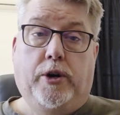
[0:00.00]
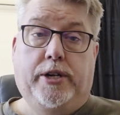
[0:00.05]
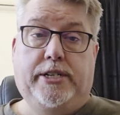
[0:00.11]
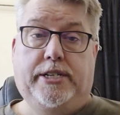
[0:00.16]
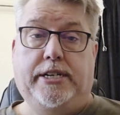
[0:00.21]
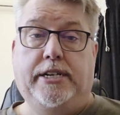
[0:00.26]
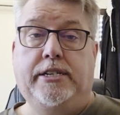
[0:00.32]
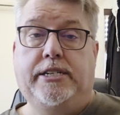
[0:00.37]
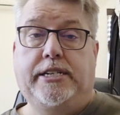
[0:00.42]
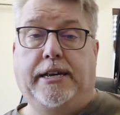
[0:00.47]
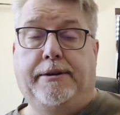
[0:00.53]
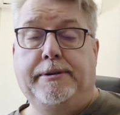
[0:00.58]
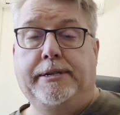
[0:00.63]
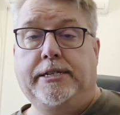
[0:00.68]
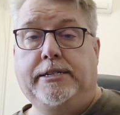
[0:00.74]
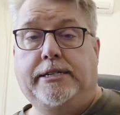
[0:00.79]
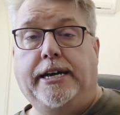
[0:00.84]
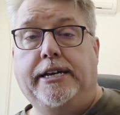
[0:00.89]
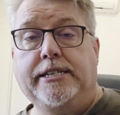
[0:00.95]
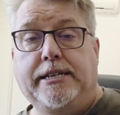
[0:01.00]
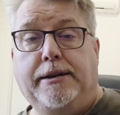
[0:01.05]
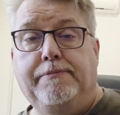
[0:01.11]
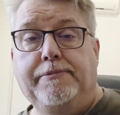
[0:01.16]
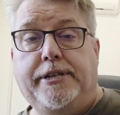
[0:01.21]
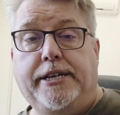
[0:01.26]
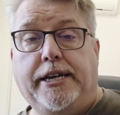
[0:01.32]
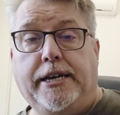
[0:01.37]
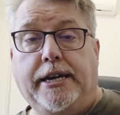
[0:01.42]
it just does
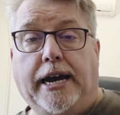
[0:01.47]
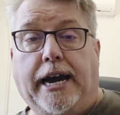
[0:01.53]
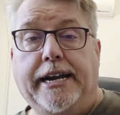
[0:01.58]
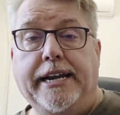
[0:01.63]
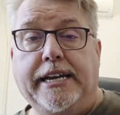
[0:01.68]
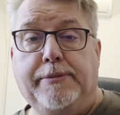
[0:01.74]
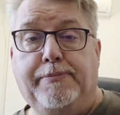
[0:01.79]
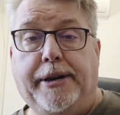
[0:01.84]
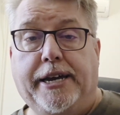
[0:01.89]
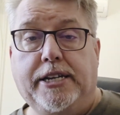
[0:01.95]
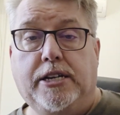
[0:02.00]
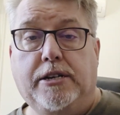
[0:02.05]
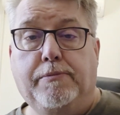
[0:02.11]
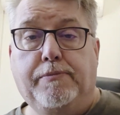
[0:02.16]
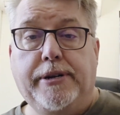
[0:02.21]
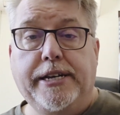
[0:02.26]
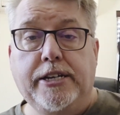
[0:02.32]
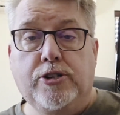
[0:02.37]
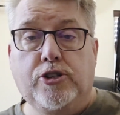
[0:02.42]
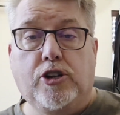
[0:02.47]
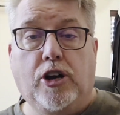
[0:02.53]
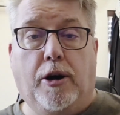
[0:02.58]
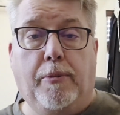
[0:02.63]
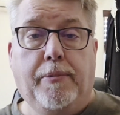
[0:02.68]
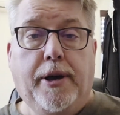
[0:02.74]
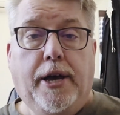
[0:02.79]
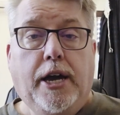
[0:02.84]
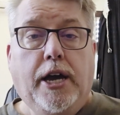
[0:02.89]
something unexpected, please
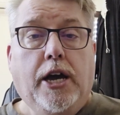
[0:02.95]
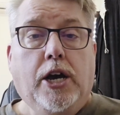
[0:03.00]
stop,